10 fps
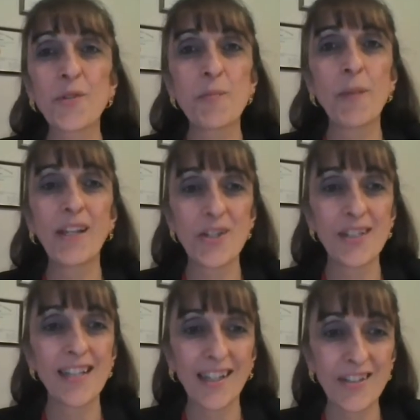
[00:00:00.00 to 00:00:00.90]
which
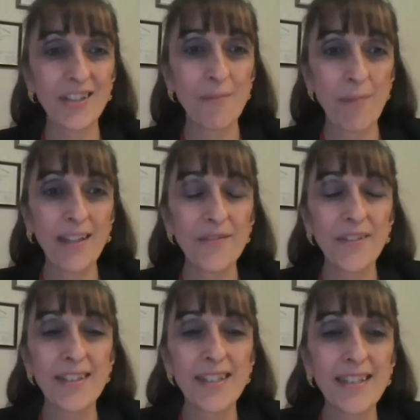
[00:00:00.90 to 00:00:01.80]
patients actually
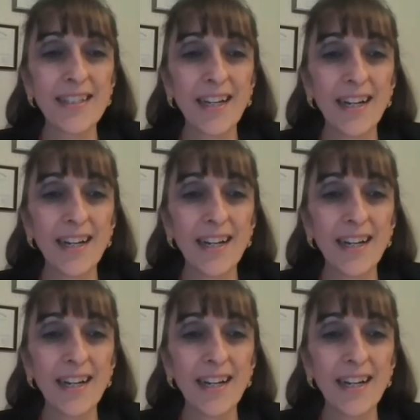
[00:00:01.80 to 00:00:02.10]
benefited